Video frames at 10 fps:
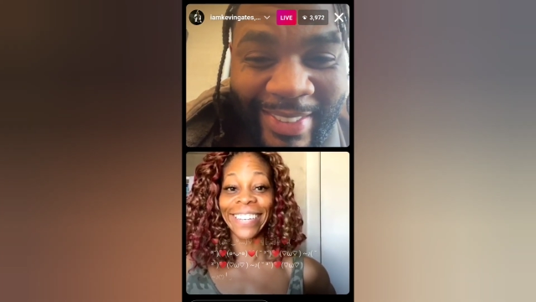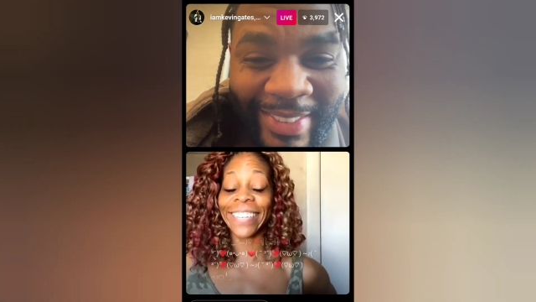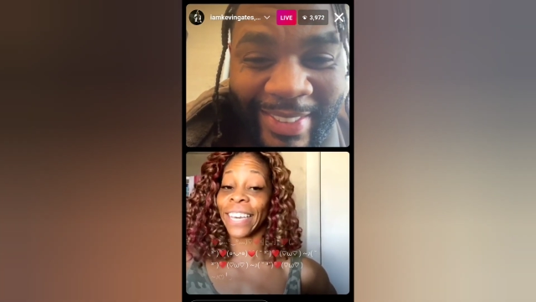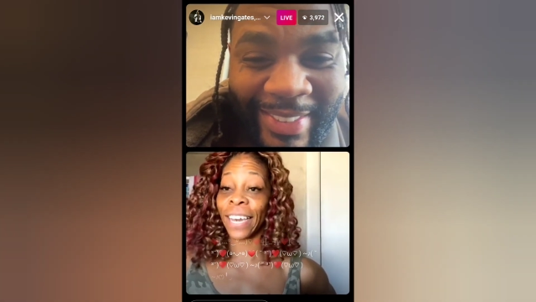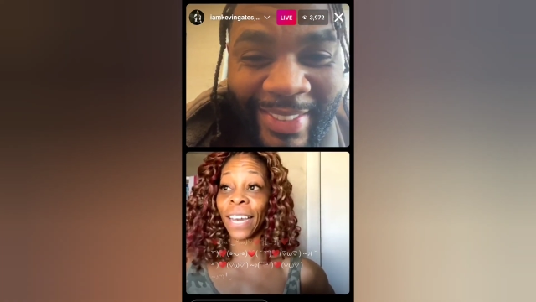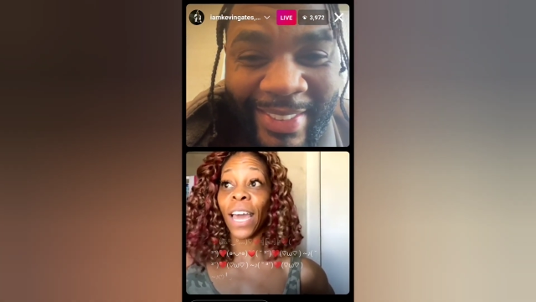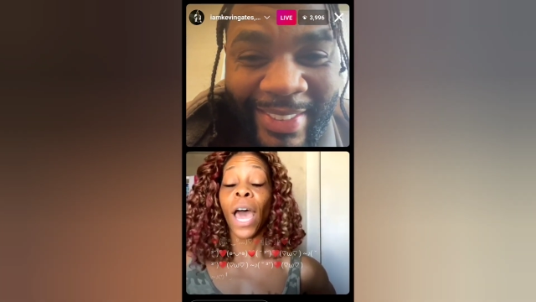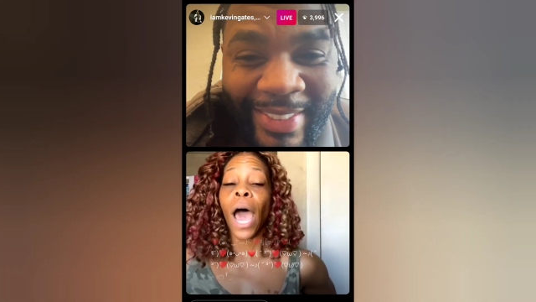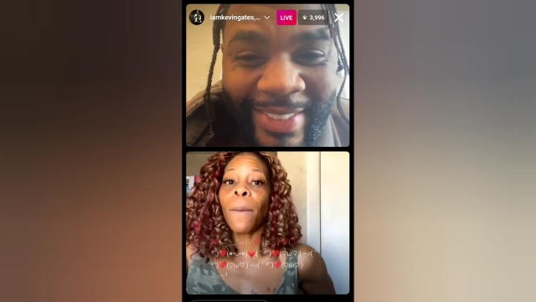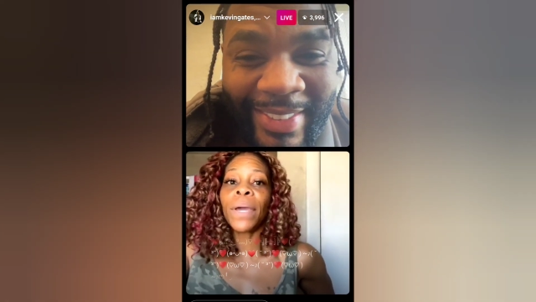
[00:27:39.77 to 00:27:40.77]
Speaker 1: yeah.
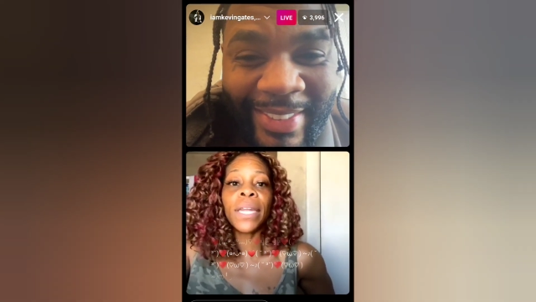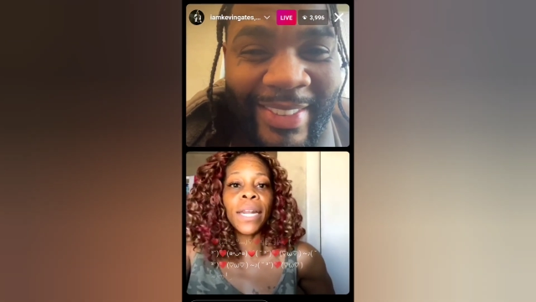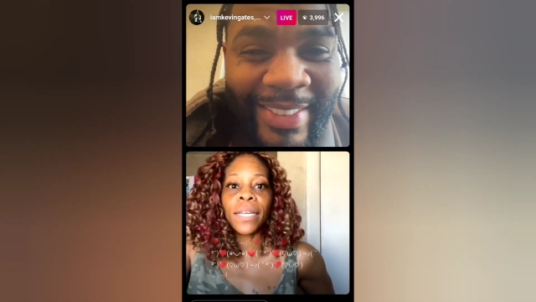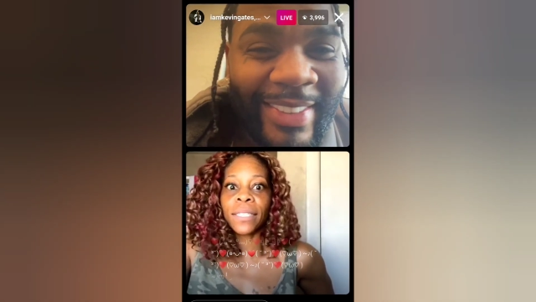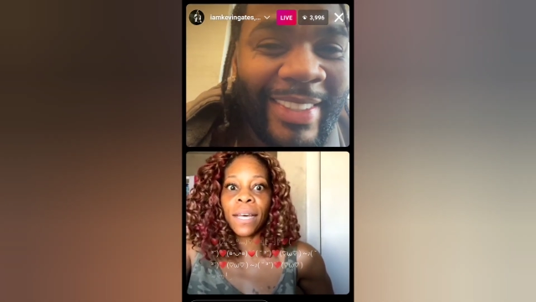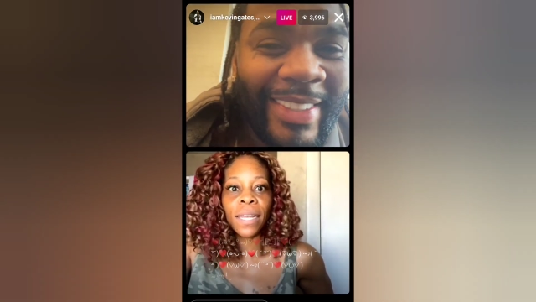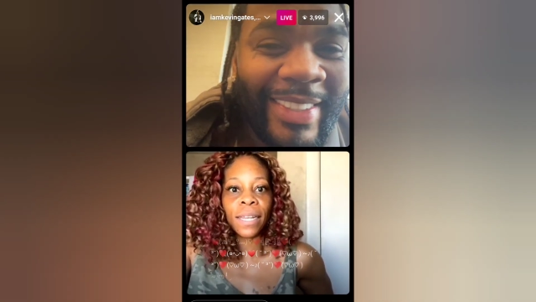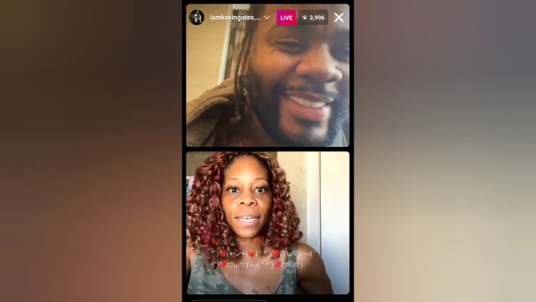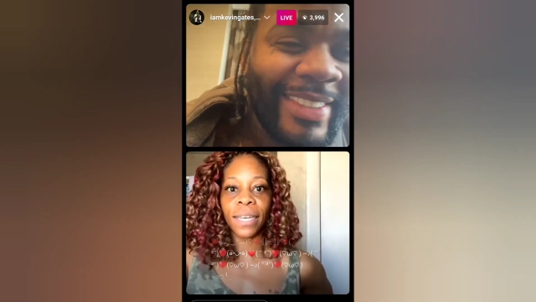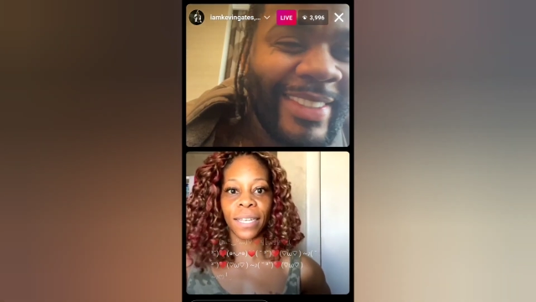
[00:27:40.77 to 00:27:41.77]
I mean, and that's all it
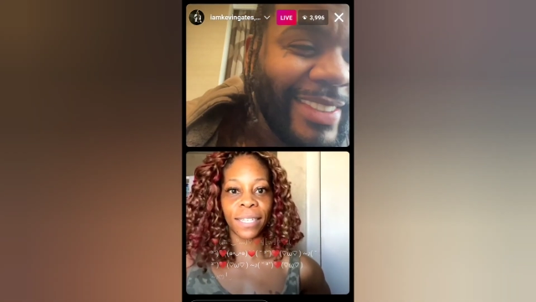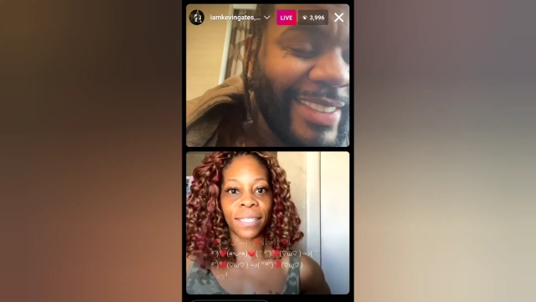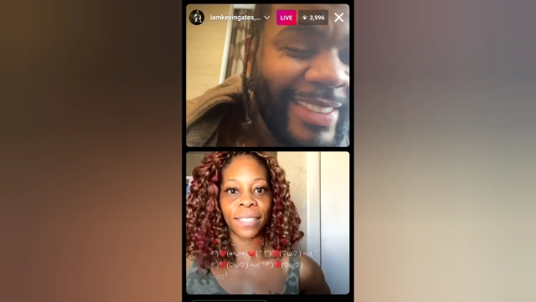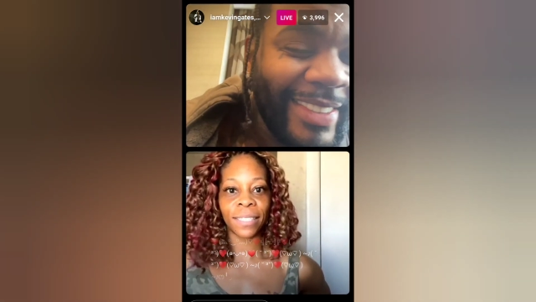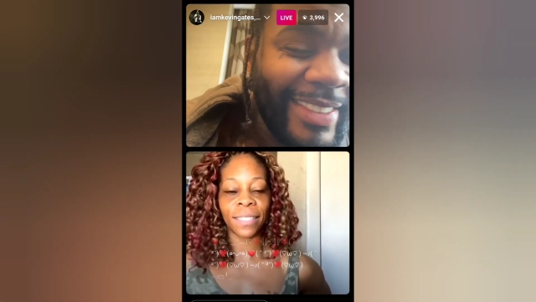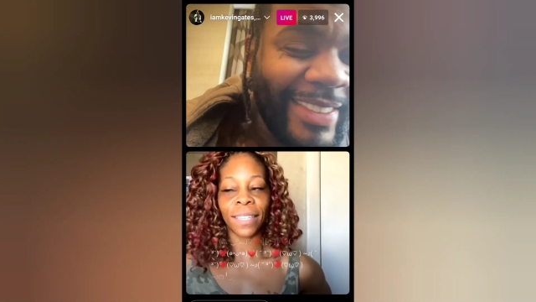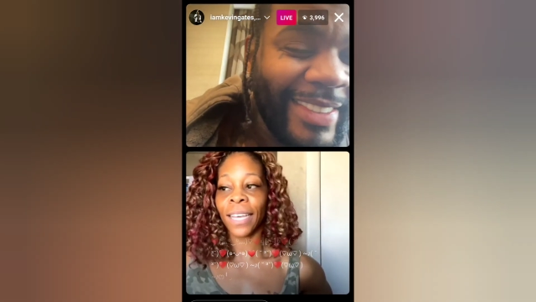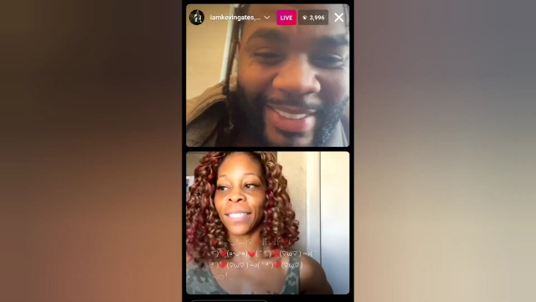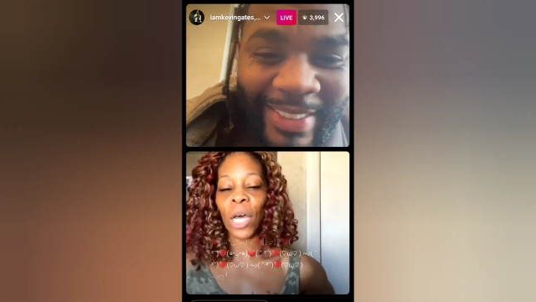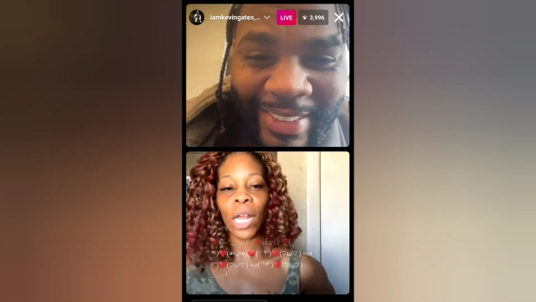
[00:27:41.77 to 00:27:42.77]
is.
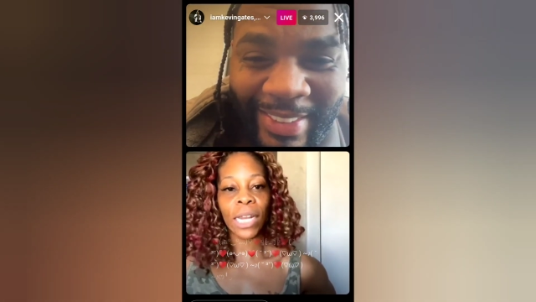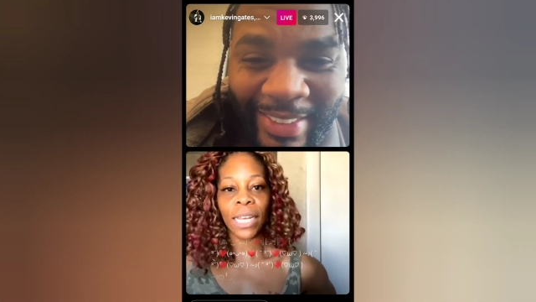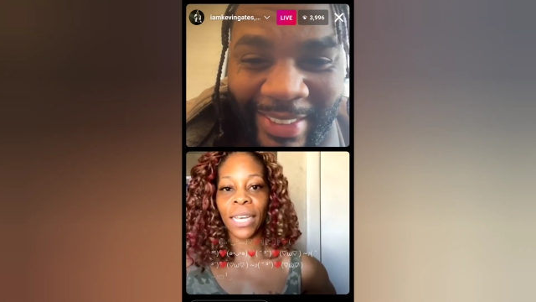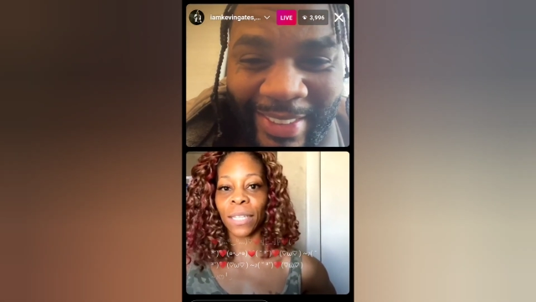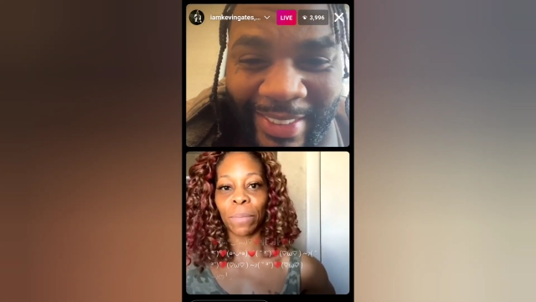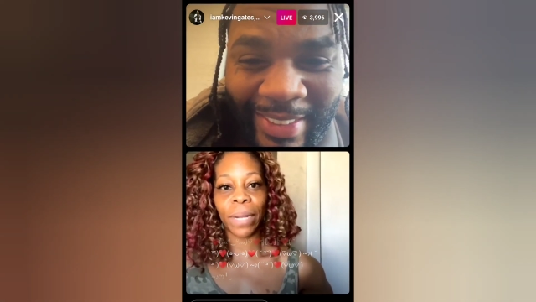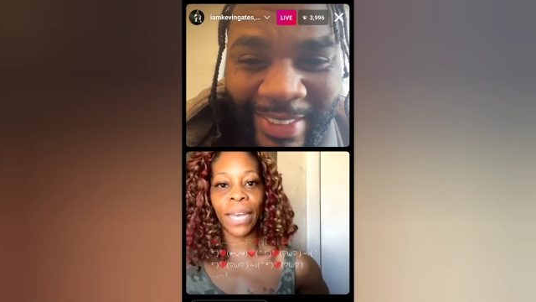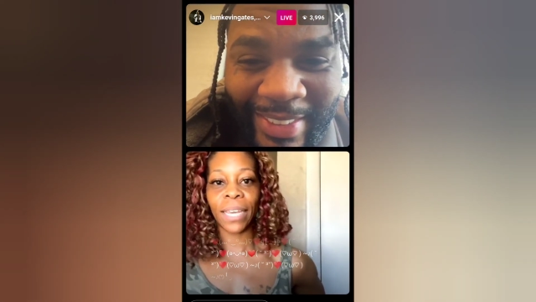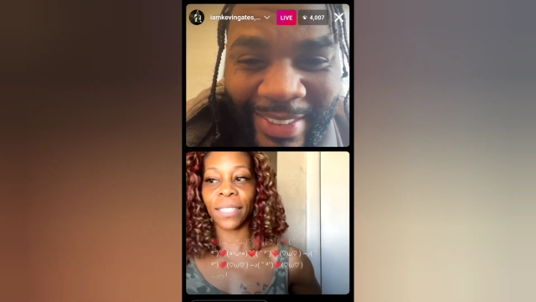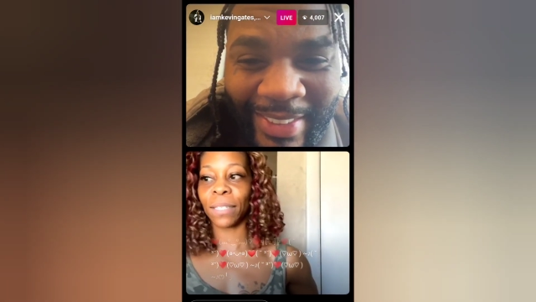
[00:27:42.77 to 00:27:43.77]
That's all it is. A
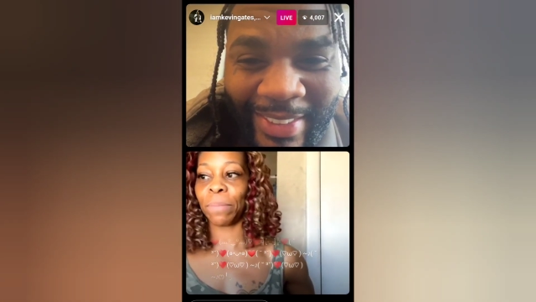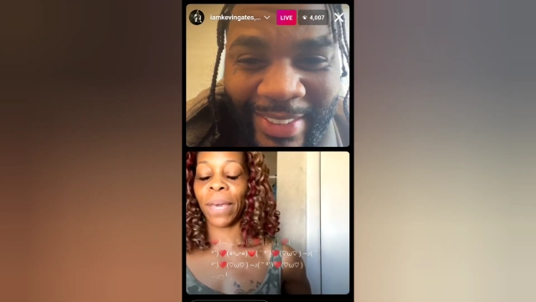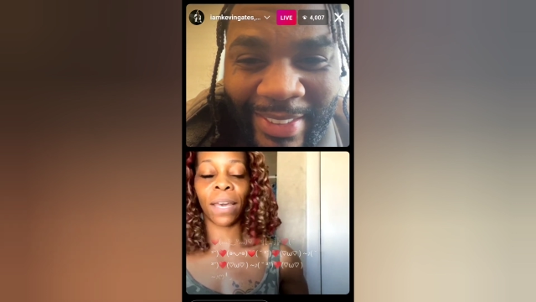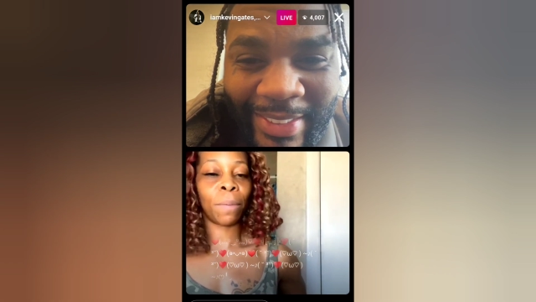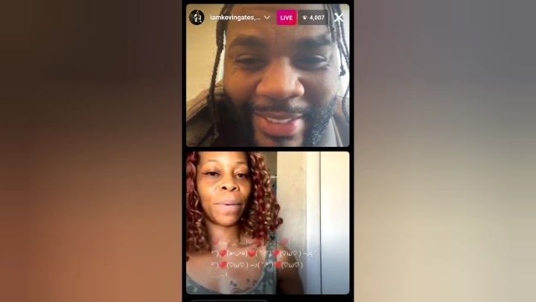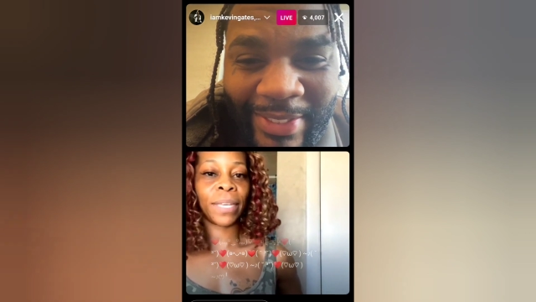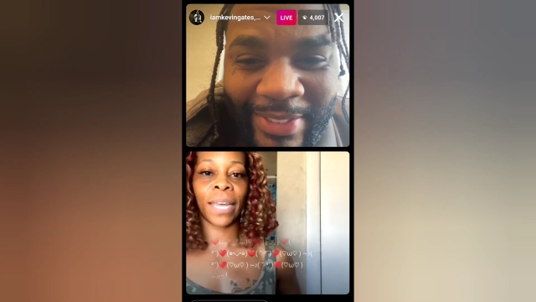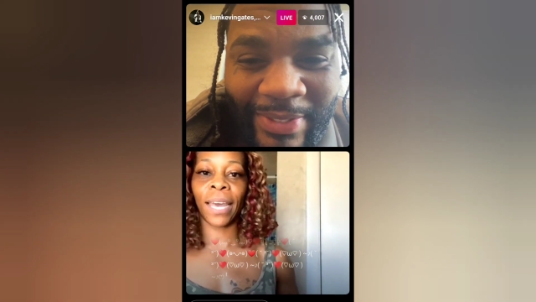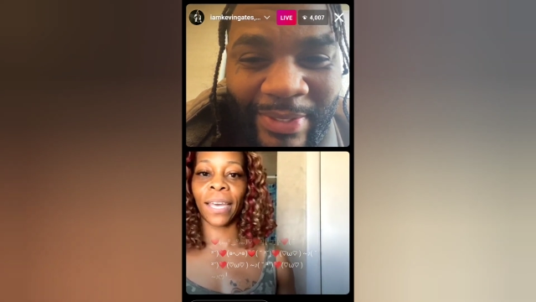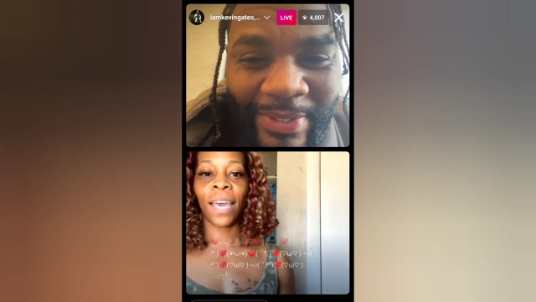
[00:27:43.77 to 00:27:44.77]
plank is the best. I mean,
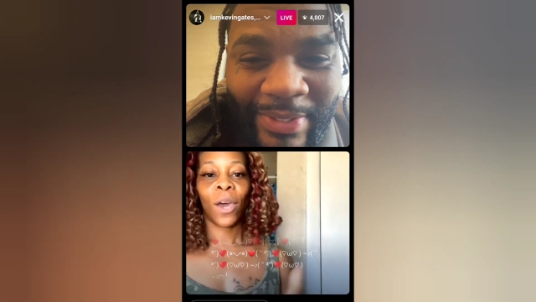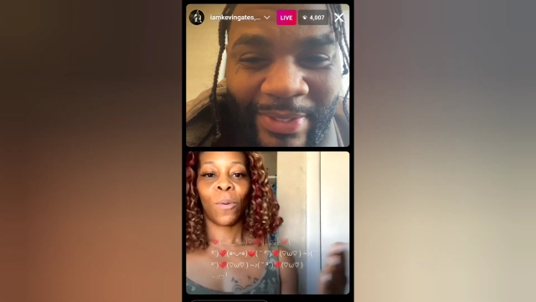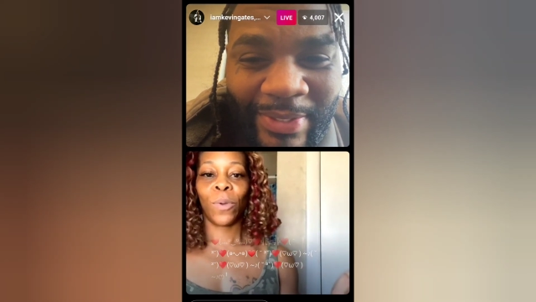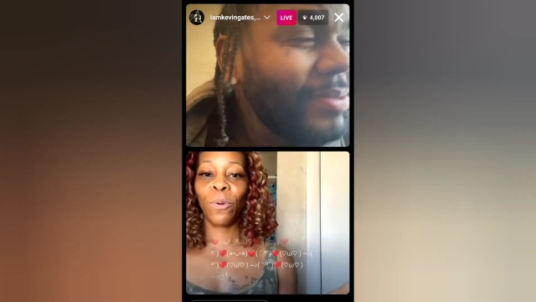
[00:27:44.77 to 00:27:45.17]
that when